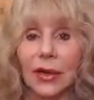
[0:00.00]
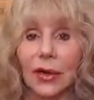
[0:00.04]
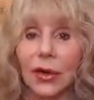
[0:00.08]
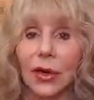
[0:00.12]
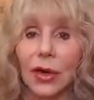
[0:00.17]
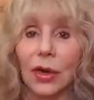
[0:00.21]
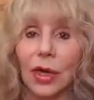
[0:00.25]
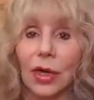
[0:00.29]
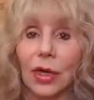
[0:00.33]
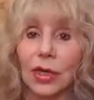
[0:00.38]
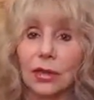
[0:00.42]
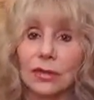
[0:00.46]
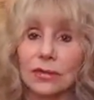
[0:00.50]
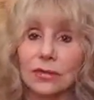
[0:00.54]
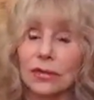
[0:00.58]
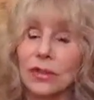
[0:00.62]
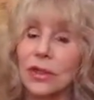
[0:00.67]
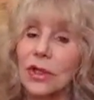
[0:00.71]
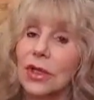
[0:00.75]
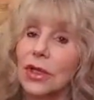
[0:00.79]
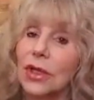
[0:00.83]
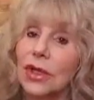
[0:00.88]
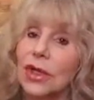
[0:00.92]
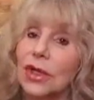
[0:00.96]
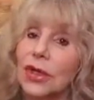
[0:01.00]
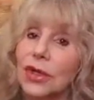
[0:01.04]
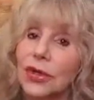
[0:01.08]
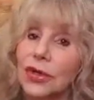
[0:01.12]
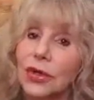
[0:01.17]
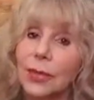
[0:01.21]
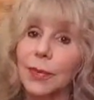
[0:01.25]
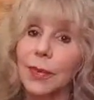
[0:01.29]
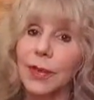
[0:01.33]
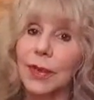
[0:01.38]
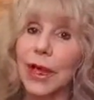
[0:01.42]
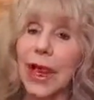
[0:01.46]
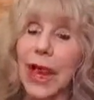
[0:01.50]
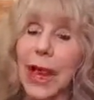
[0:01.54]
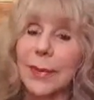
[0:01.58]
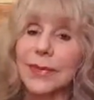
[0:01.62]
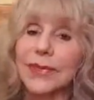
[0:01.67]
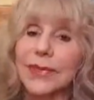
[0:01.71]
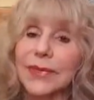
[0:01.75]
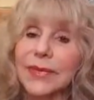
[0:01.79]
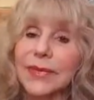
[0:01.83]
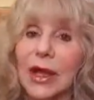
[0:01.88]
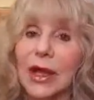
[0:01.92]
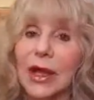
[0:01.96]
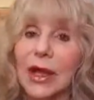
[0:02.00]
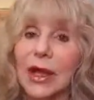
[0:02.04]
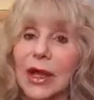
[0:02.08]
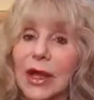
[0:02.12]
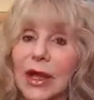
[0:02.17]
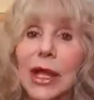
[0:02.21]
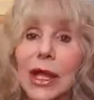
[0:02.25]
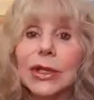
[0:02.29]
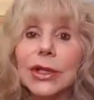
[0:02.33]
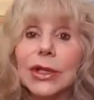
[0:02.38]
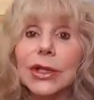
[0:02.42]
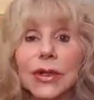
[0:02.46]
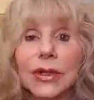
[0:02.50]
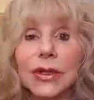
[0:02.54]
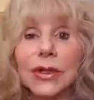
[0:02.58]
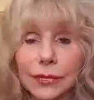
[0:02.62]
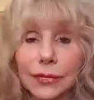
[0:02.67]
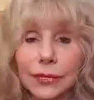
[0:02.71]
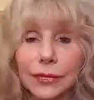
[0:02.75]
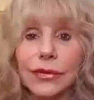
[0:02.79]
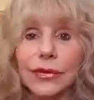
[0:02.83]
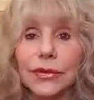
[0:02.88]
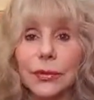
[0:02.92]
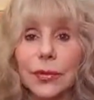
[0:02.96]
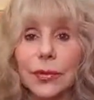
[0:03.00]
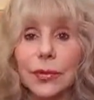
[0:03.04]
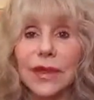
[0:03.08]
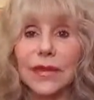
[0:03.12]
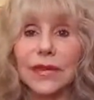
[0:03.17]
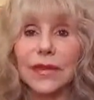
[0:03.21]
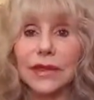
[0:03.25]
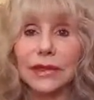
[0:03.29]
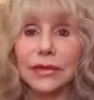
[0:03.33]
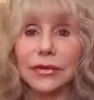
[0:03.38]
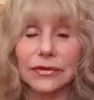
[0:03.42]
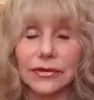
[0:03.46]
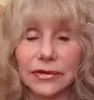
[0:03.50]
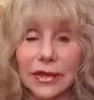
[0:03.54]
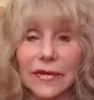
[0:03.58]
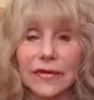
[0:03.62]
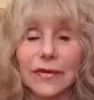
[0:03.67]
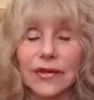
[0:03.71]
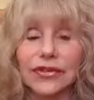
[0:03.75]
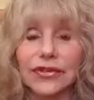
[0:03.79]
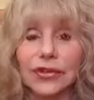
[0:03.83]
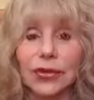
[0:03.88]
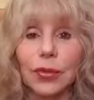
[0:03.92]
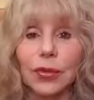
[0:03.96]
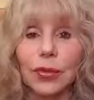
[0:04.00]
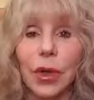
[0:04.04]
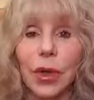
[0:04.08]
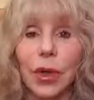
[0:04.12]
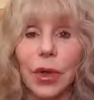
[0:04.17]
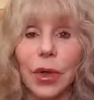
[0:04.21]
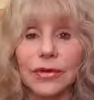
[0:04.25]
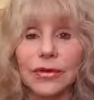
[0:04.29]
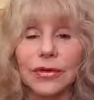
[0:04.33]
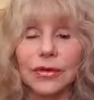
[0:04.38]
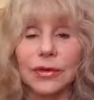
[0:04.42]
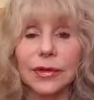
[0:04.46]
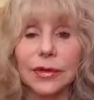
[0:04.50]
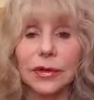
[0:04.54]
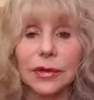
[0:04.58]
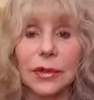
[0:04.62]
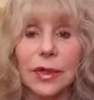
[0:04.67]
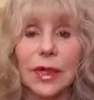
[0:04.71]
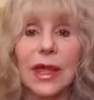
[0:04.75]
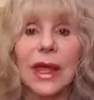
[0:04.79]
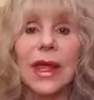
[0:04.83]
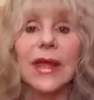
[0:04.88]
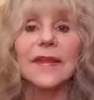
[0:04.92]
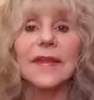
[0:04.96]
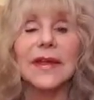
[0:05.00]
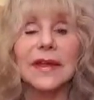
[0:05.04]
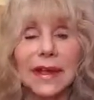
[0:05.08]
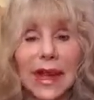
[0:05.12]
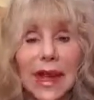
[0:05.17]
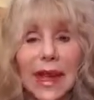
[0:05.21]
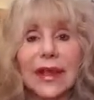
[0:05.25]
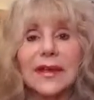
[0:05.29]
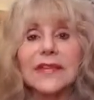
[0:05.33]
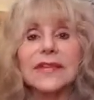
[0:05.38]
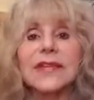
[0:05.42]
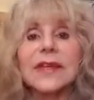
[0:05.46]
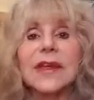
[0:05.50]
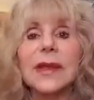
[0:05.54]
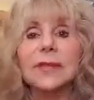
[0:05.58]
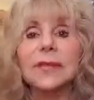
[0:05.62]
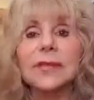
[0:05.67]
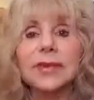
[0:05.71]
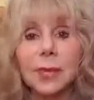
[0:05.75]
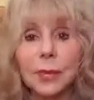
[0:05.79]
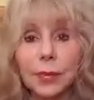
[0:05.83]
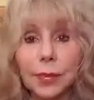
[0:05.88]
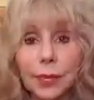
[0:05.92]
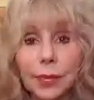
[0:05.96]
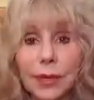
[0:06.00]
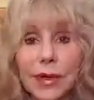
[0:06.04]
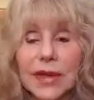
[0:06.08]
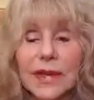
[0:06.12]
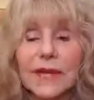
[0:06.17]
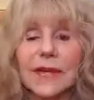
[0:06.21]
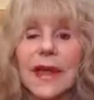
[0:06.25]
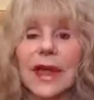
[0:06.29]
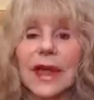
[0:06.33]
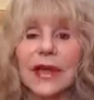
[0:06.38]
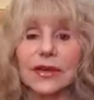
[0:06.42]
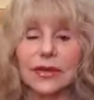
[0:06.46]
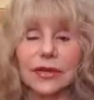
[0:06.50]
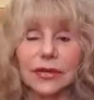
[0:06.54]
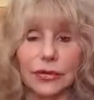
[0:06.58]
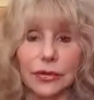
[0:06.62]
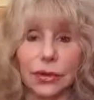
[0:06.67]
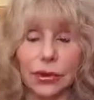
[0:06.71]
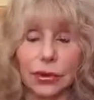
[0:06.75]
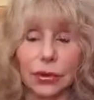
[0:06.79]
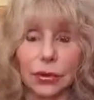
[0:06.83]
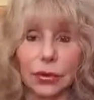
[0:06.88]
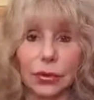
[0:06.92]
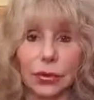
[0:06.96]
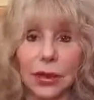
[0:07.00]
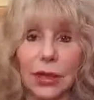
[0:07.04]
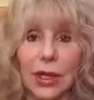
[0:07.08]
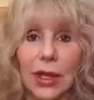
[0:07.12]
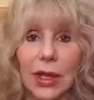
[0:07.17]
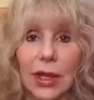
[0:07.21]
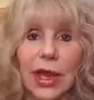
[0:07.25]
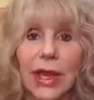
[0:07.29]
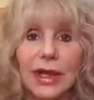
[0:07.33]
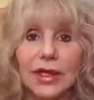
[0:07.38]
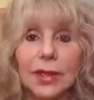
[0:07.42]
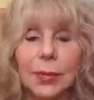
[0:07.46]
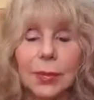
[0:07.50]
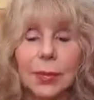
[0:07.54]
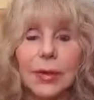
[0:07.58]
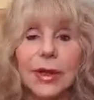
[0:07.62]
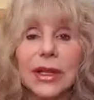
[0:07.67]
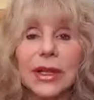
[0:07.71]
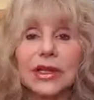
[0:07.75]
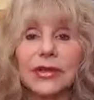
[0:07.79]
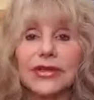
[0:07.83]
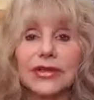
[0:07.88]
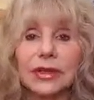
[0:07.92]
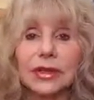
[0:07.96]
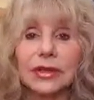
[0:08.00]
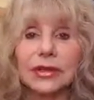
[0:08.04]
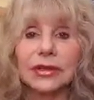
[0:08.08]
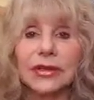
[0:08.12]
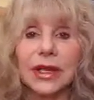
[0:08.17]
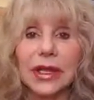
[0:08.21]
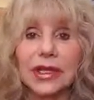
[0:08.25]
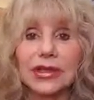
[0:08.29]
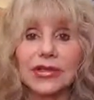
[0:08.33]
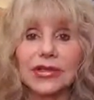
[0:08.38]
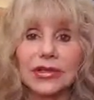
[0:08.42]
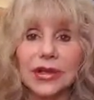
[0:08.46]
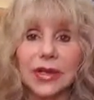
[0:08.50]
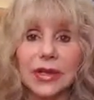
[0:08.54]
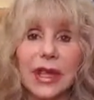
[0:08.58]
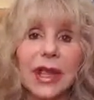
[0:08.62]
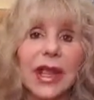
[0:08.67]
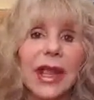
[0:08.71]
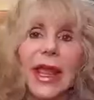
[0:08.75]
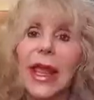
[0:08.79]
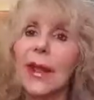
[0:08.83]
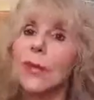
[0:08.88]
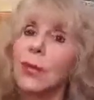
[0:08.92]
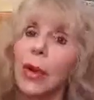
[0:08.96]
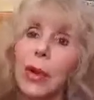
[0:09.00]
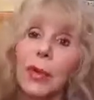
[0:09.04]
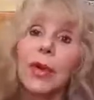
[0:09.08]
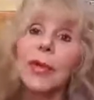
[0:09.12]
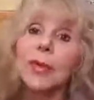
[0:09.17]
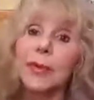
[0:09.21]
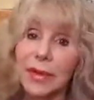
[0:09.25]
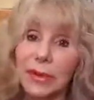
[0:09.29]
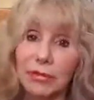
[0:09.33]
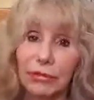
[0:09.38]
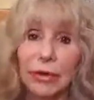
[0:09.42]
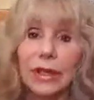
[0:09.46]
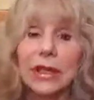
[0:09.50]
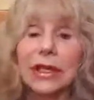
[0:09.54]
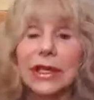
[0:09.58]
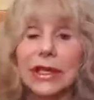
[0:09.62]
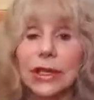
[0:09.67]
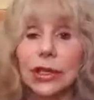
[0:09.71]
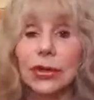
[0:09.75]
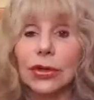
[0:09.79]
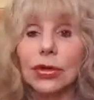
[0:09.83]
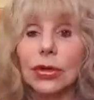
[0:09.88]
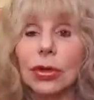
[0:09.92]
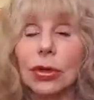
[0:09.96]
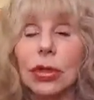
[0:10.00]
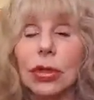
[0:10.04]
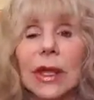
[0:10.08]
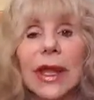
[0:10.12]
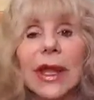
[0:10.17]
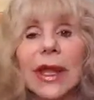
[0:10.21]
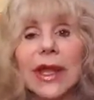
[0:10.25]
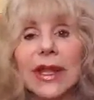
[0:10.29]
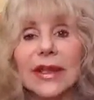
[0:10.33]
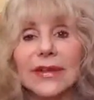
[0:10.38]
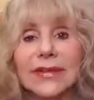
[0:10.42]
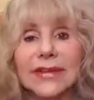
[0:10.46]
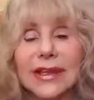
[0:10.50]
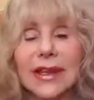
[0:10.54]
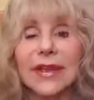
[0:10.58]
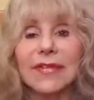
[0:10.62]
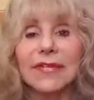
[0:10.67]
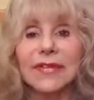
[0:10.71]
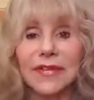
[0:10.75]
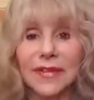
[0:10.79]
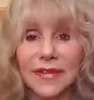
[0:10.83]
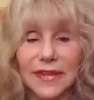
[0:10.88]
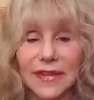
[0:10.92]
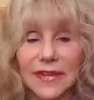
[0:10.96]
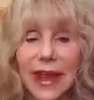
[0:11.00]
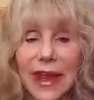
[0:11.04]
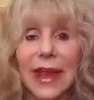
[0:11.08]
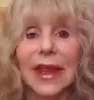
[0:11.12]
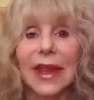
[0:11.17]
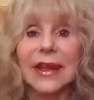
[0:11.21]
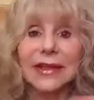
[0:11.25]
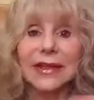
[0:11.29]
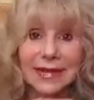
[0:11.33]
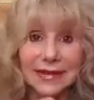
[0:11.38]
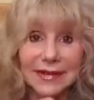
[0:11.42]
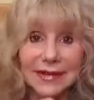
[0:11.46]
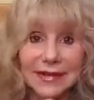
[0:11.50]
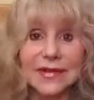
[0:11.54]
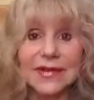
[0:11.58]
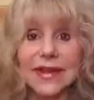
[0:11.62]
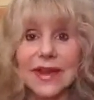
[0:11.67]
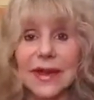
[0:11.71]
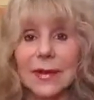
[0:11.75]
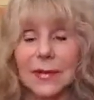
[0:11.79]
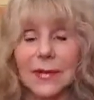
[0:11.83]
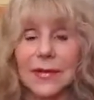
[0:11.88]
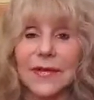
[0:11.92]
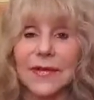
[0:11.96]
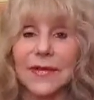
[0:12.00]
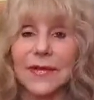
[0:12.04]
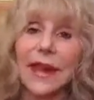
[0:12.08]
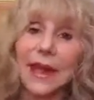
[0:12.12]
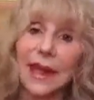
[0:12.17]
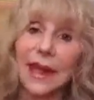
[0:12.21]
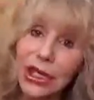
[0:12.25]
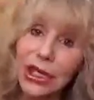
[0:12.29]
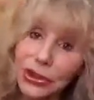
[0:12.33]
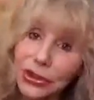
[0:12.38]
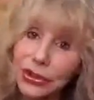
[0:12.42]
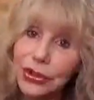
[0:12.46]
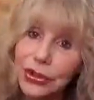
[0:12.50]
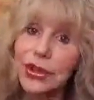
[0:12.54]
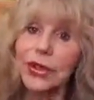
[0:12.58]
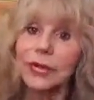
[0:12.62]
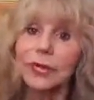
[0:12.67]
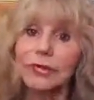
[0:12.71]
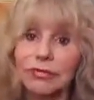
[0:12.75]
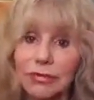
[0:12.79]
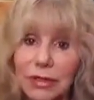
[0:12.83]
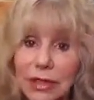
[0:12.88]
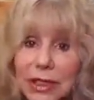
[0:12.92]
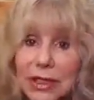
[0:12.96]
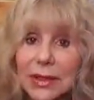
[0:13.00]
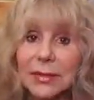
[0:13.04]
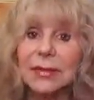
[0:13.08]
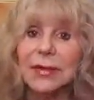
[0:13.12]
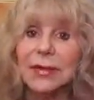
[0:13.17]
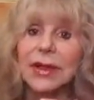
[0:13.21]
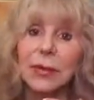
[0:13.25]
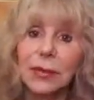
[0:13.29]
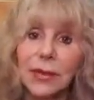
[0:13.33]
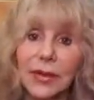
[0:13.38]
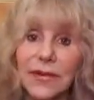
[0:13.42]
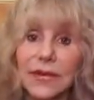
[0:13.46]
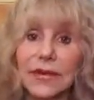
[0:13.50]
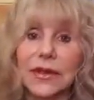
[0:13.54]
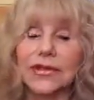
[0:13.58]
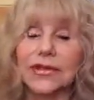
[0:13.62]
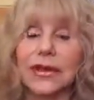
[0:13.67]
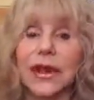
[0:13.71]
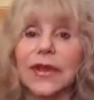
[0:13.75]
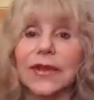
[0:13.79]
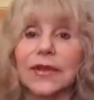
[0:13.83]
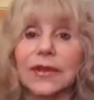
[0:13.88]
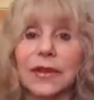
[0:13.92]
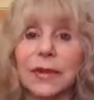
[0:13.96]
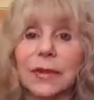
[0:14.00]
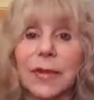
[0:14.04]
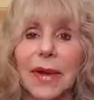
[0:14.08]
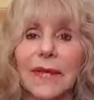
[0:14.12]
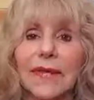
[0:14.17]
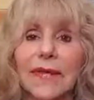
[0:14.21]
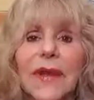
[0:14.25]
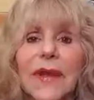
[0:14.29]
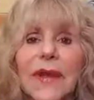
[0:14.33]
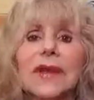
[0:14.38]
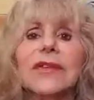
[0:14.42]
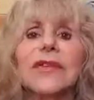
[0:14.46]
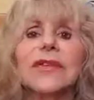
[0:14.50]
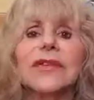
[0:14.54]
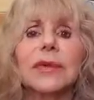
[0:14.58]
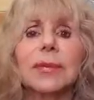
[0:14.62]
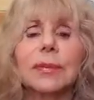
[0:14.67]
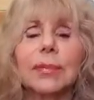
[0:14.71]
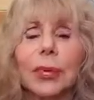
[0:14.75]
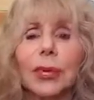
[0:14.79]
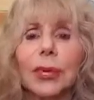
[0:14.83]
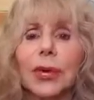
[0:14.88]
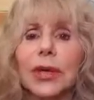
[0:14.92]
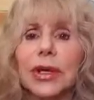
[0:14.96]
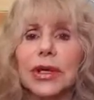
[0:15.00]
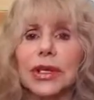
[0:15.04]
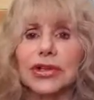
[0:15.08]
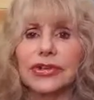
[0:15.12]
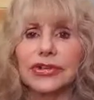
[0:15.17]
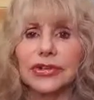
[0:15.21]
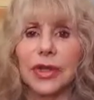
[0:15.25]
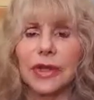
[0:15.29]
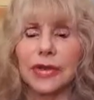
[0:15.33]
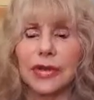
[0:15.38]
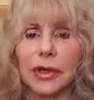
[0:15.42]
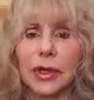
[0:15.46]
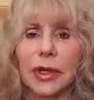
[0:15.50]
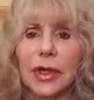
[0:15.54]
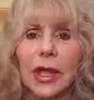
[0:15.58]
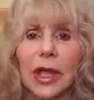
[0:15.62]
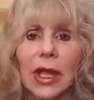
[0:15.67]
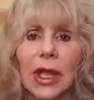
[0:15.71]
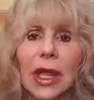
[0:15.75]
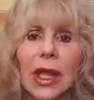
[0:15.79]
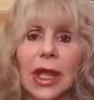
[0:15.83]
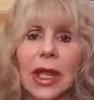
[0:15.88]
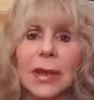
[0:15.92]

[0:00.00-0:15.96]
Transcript: or you're perhaps not following through the way that you said that you wanted to, then ask them to bring that to you and to bring it to your attention. And what would be really cool is if they did the same thing, and you could really be with each other about that and support each other.